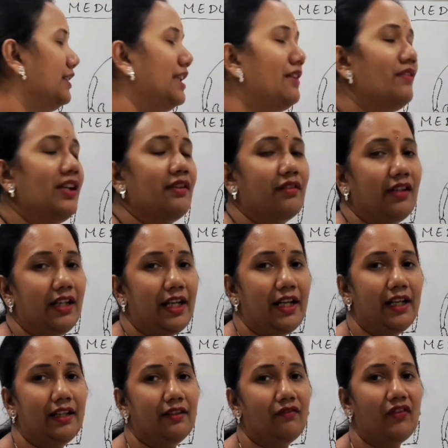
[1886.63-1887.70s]
they will
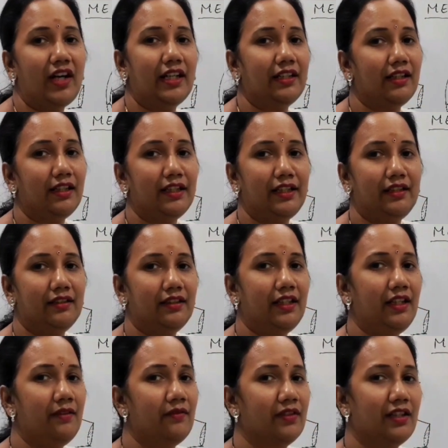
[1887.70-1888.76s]
relay finally in
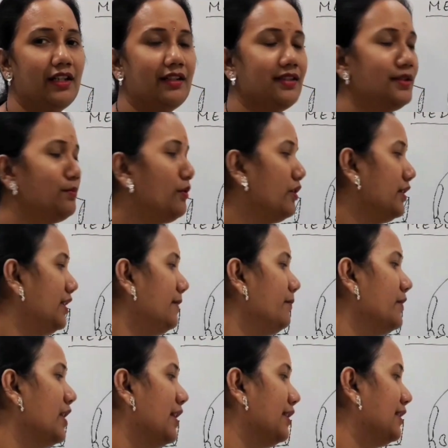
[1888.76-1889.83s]
the
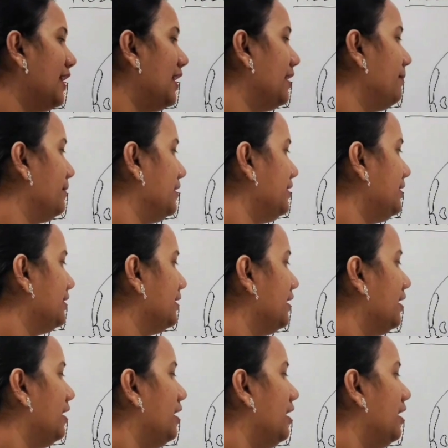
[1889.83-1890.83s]
corresponding thalamus.